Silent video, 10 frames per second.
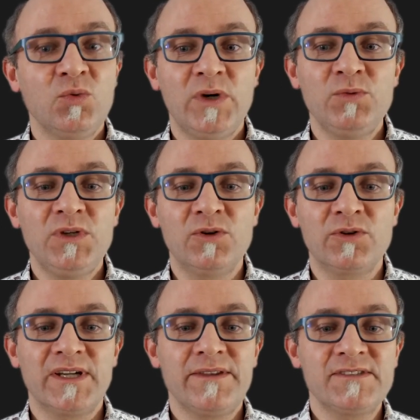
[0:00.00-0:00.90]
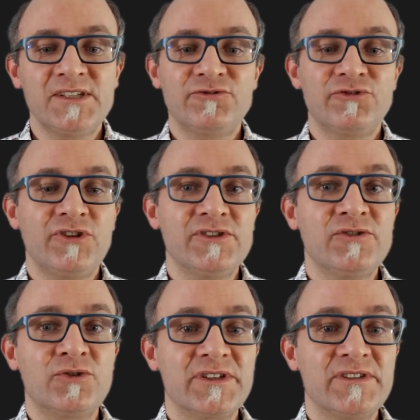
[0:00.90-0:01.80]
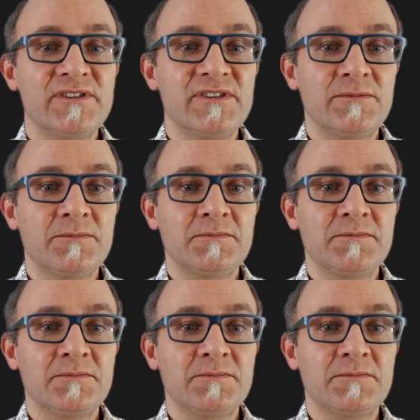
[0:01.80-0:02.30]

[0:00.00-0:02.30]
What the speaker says: when we look at synchrotron forces.